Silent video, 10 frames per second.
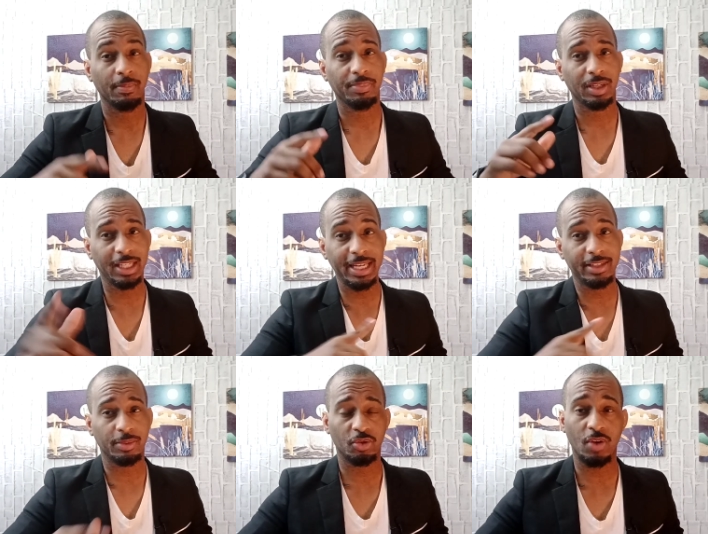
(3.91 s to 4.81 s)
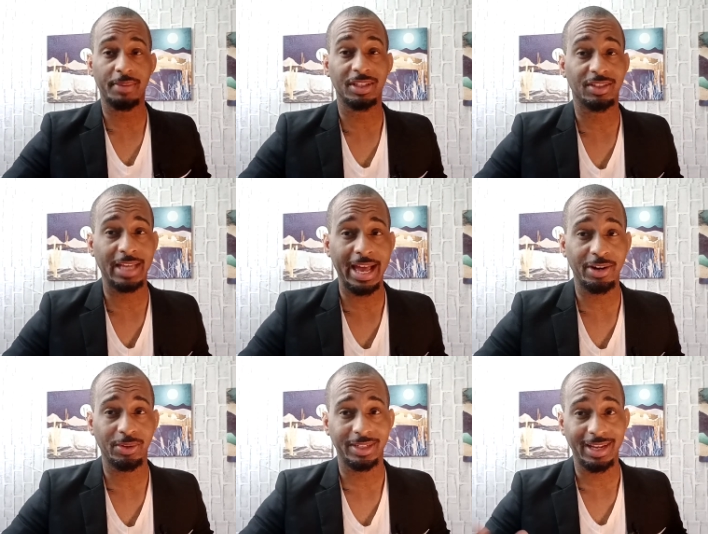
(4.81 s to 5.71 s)
Please subscribe to the
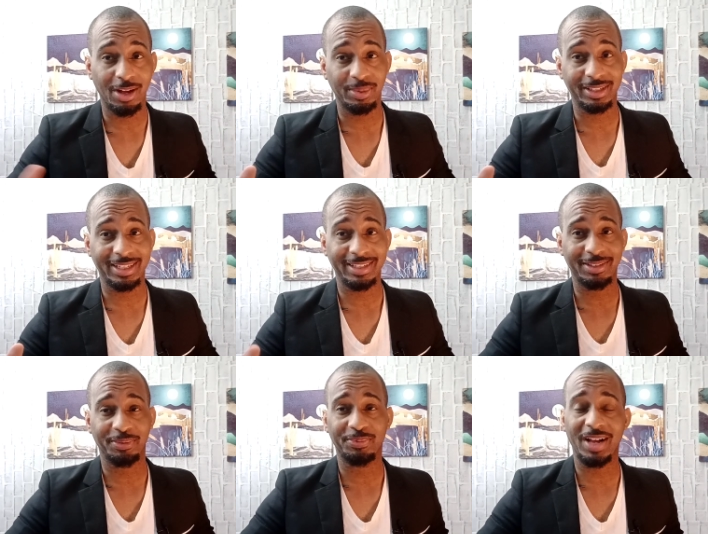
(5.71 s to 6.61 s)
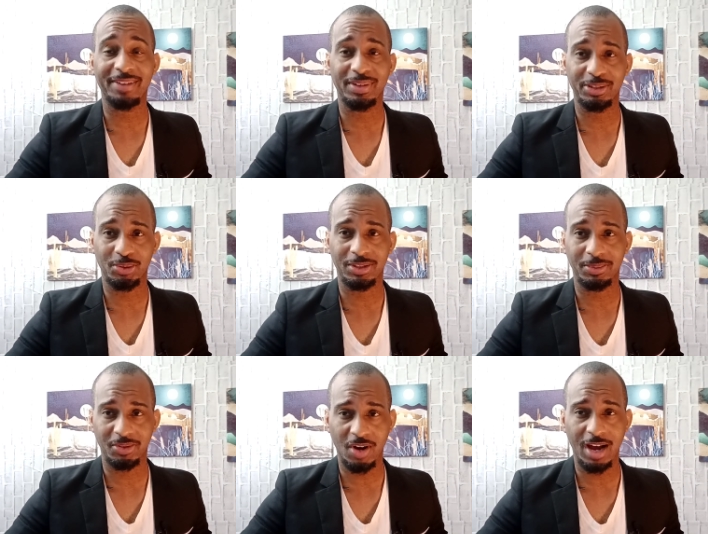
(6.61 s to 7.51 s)
channel and help us get to 500
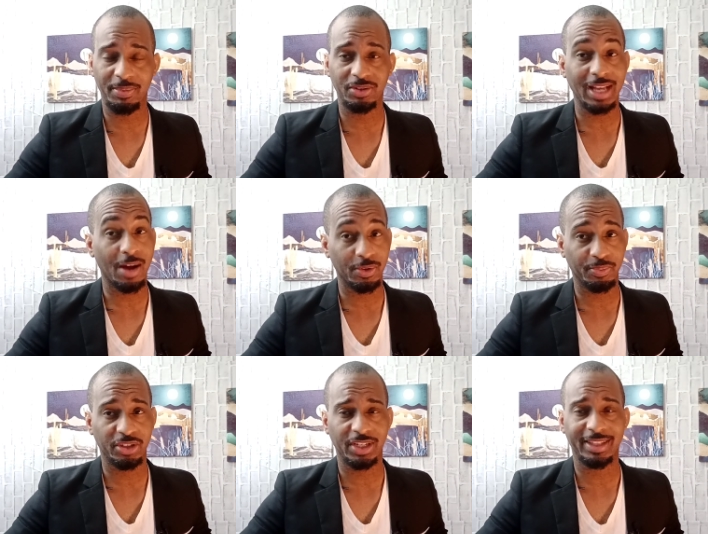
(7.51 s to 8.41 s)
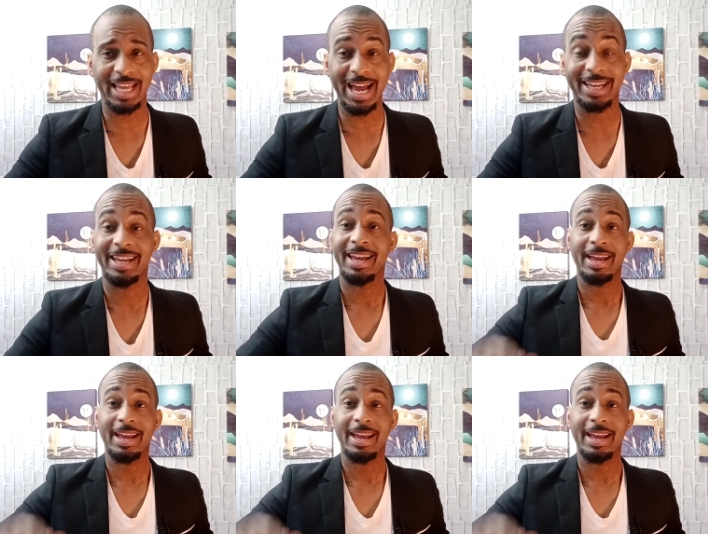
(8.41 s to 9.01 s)
subscribers. I would appreciate that.